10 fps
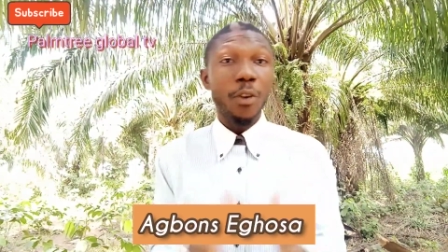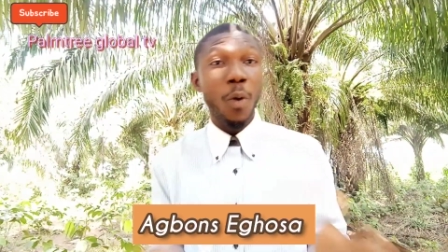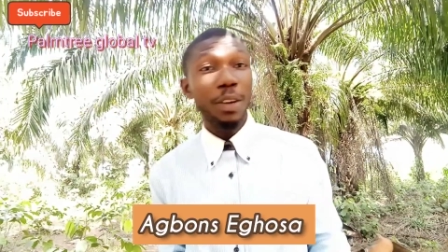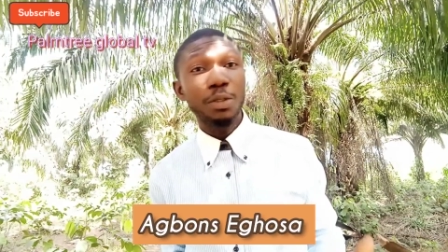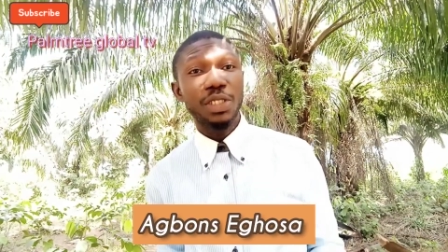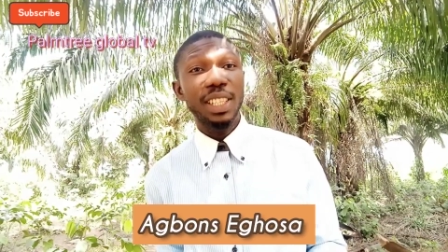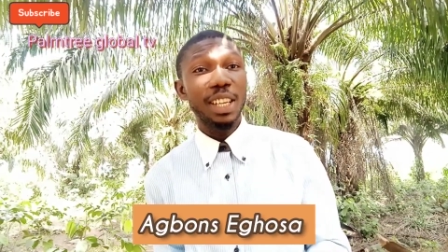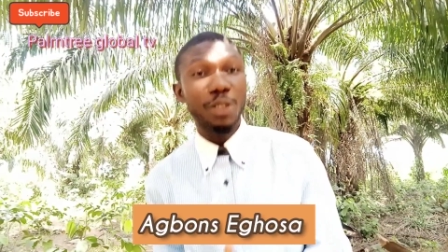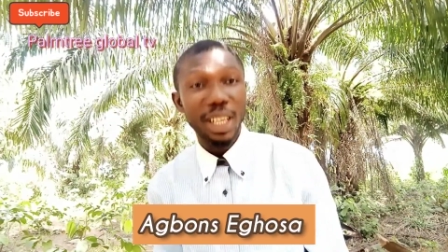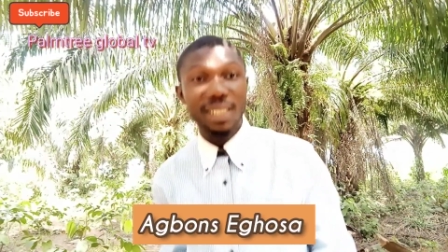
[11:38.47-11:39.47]

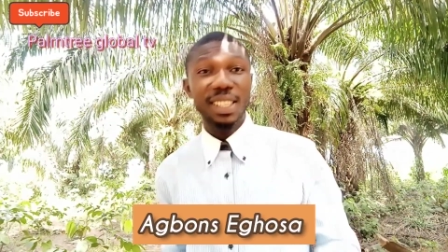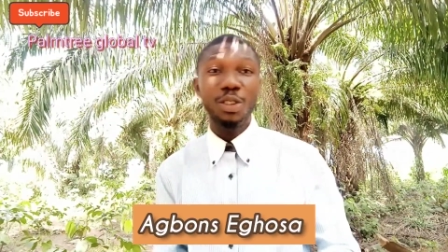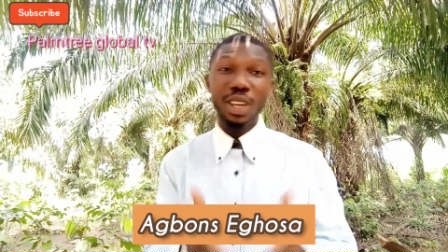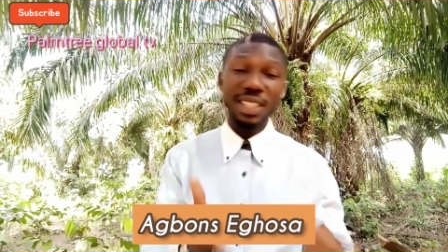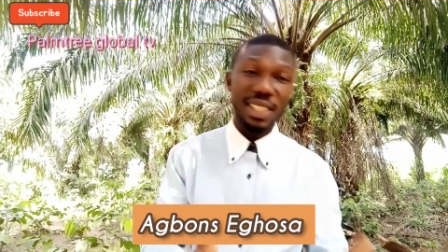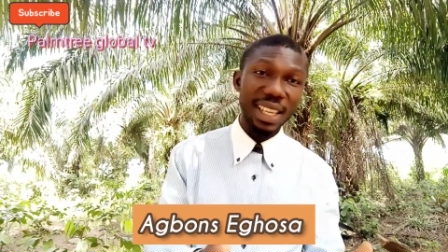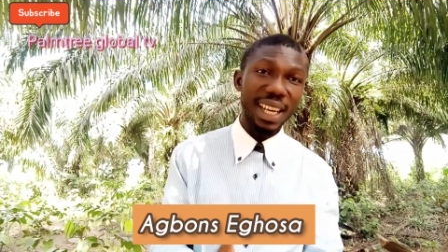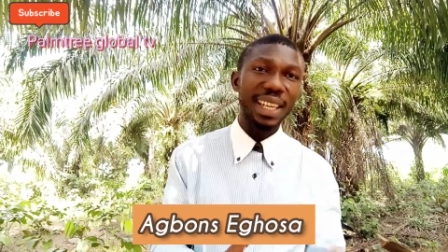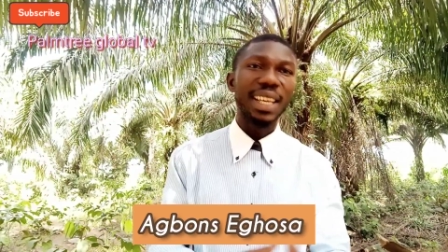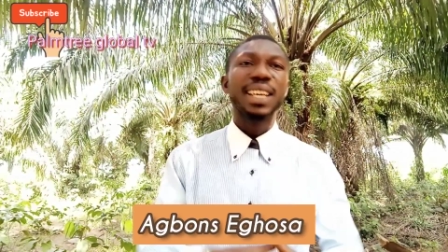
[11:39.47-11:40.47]
Selling of fruit.
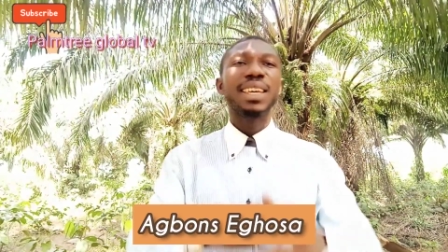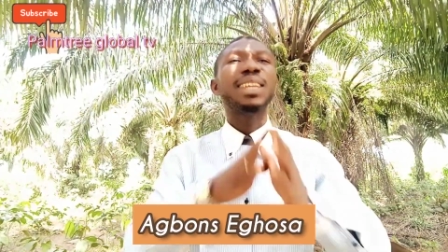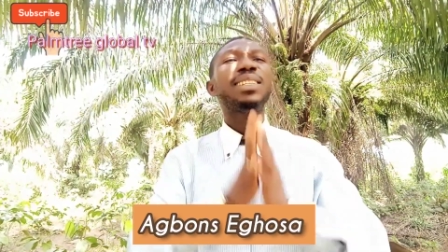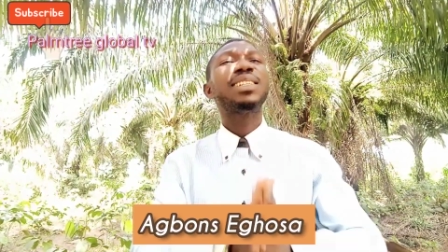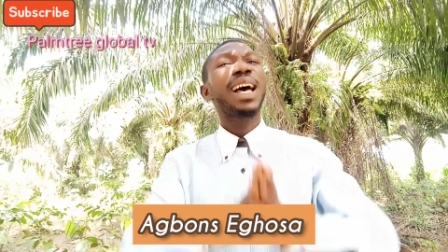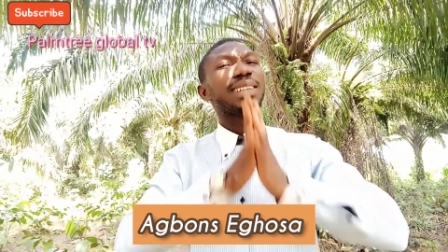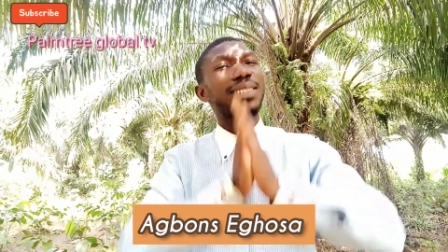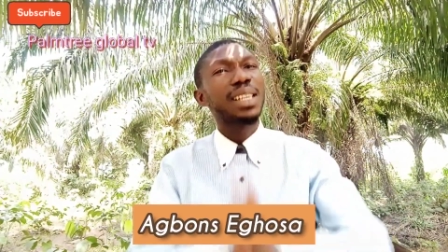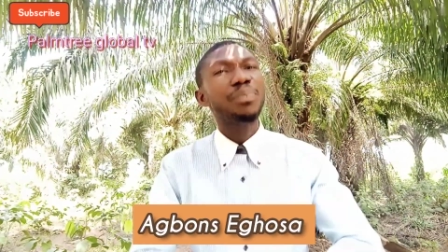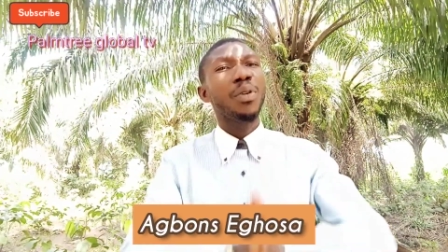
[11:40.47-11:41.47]
You can do it in
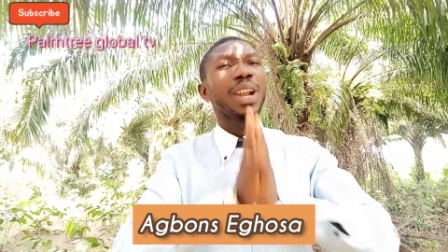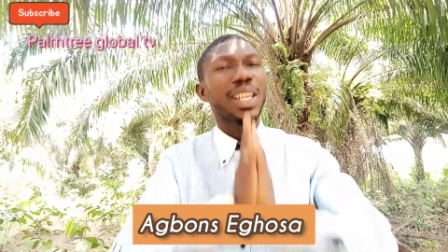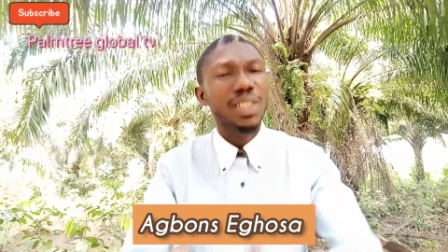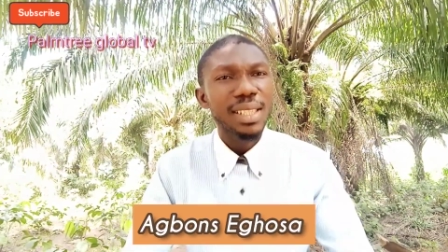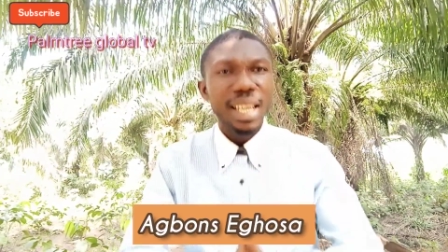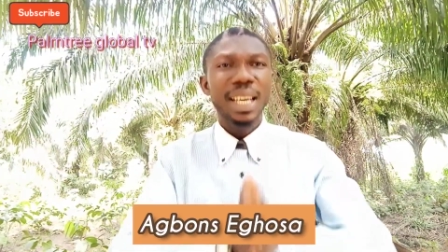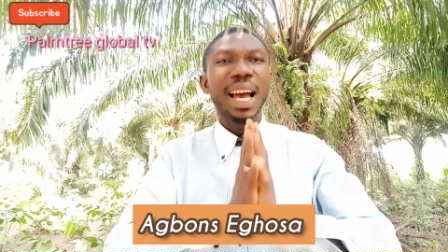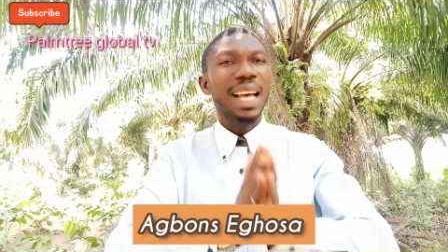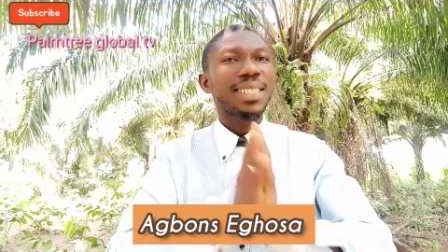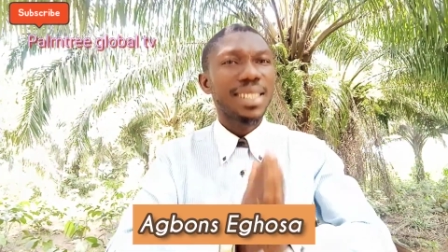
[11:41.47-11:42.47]
any junction,
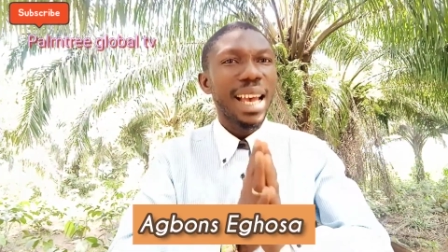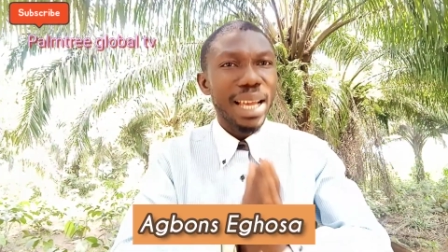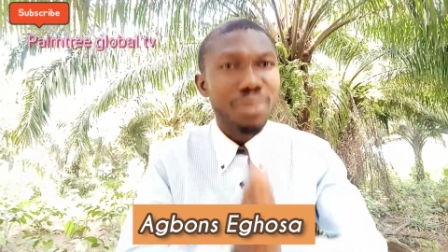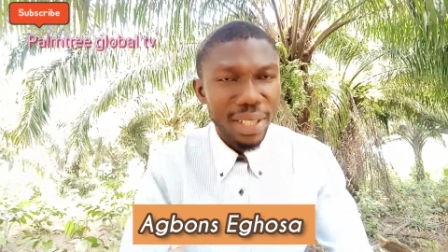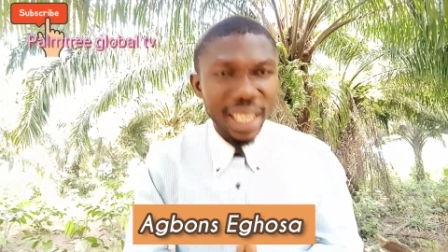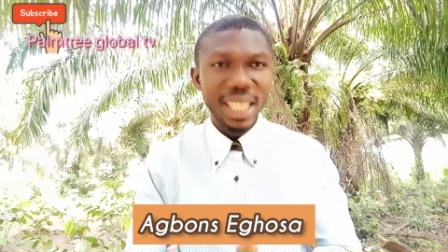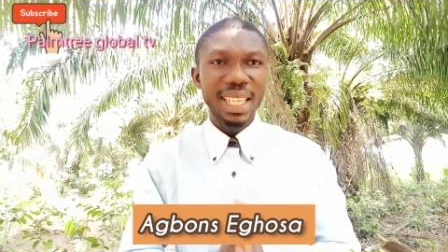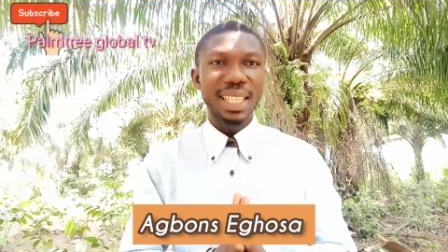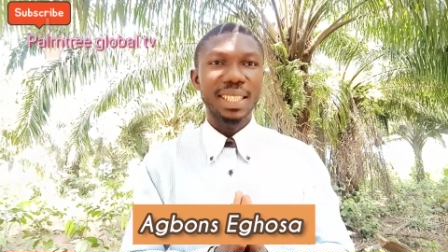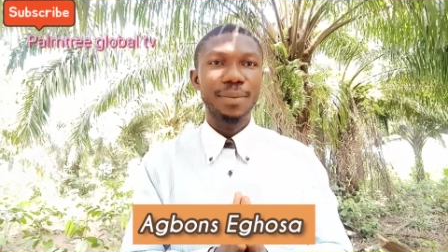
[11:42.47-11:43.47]
anywhere.
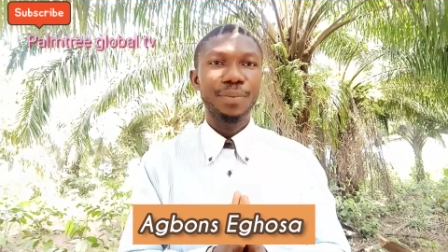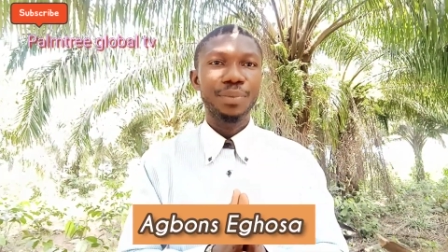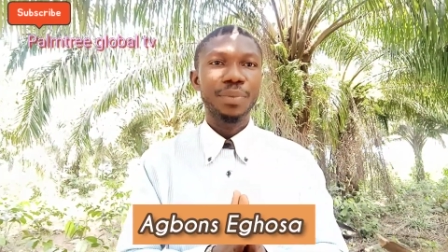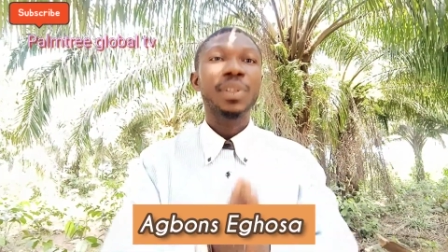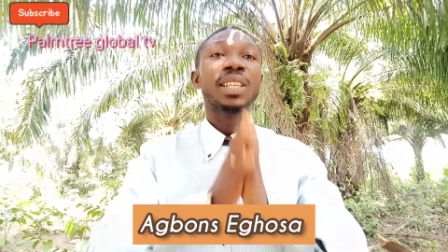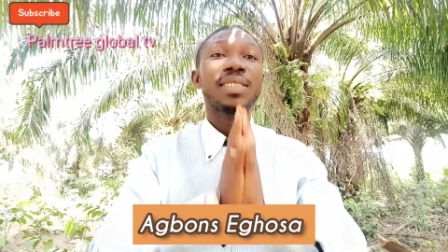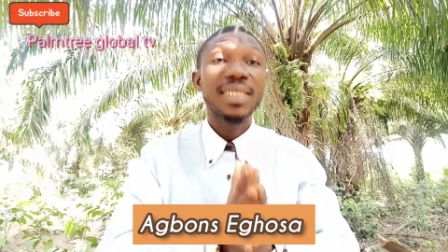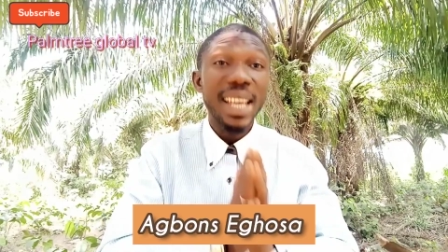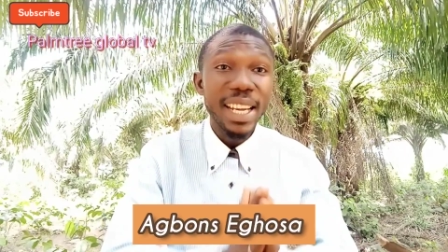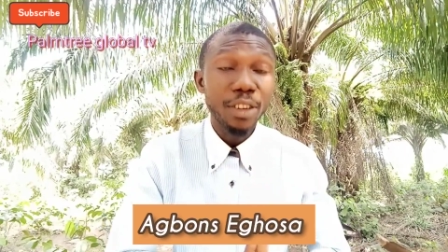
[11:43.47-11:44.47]
You
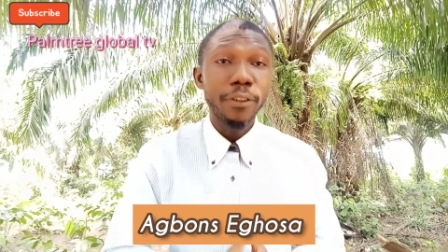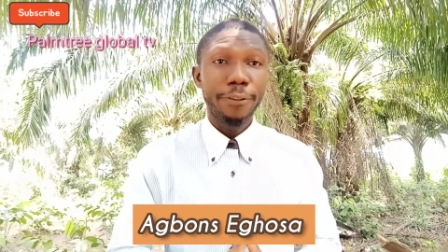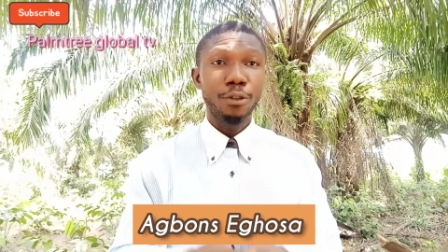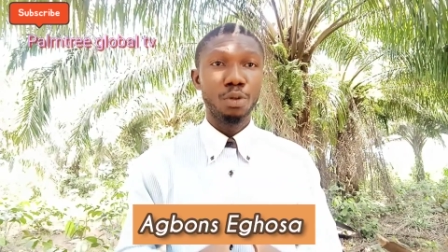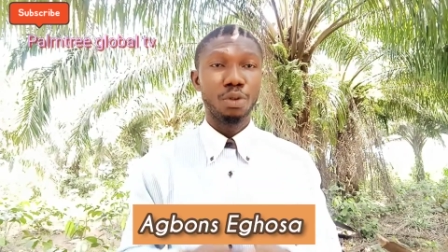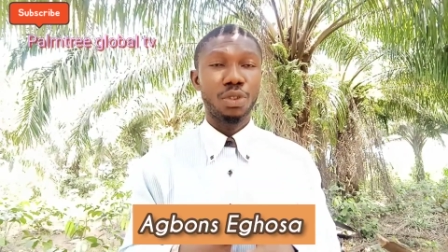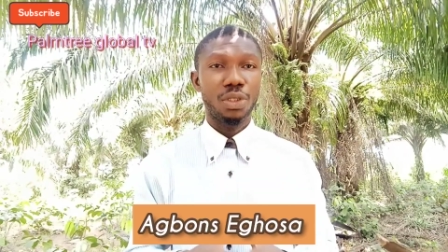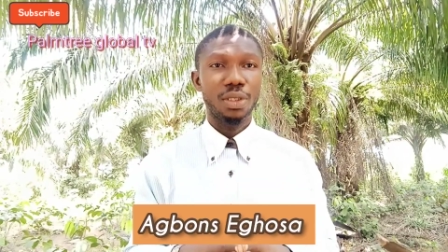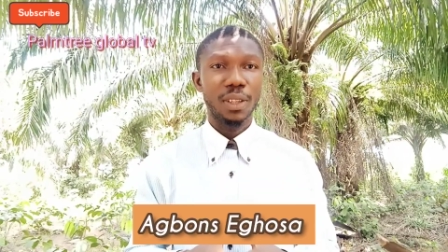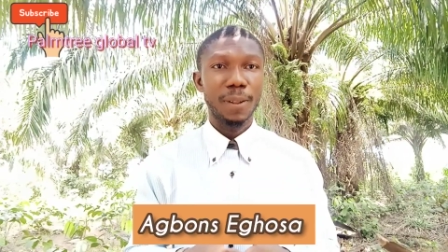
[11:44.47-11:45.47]
don't need to,
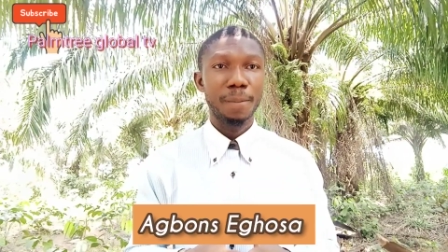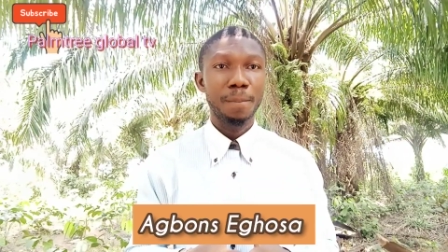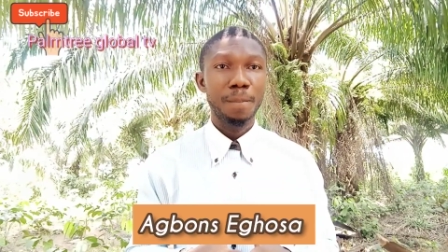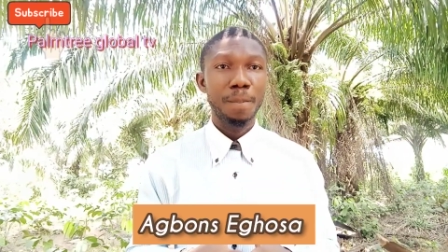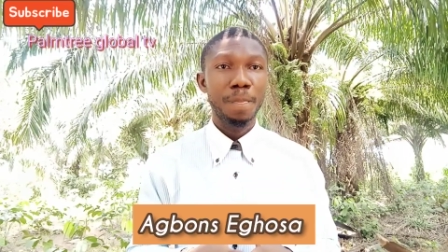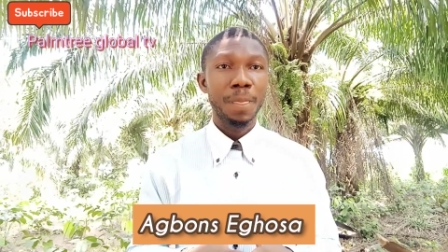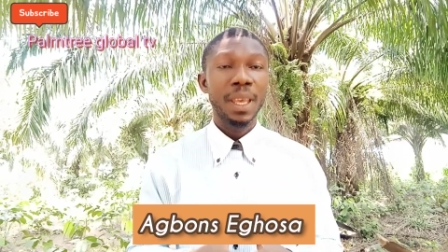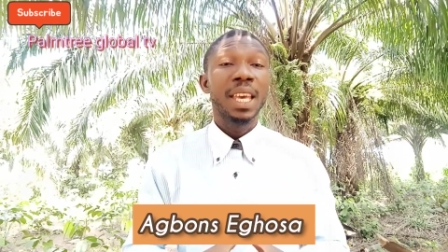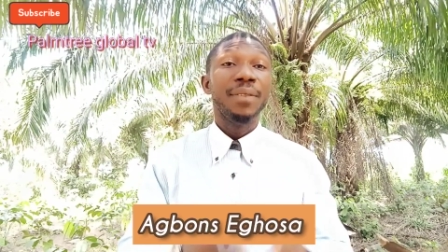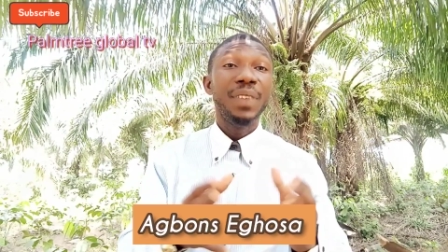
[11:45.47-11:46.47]
to rent a
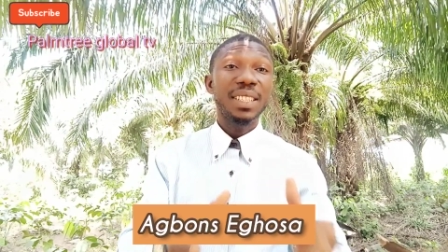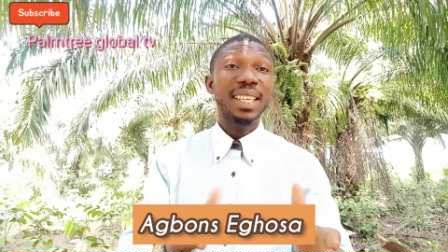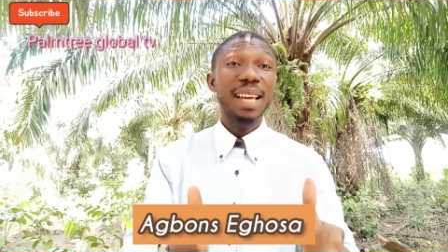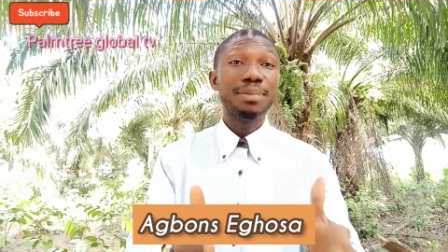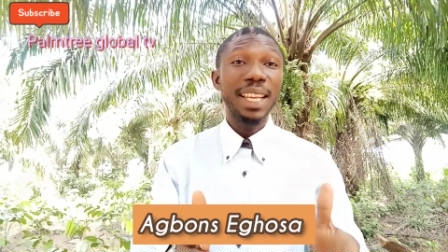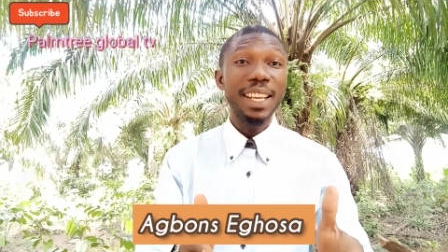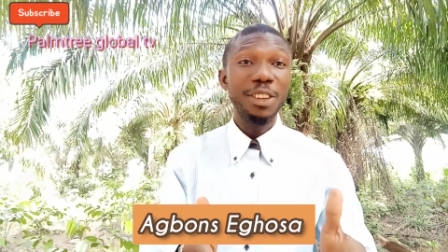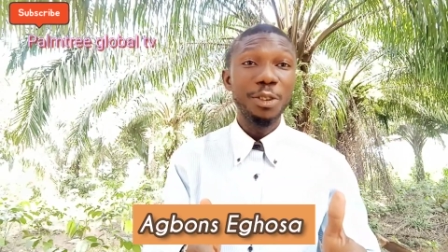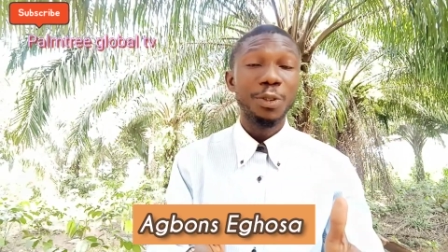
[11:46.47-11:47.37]
hall. No.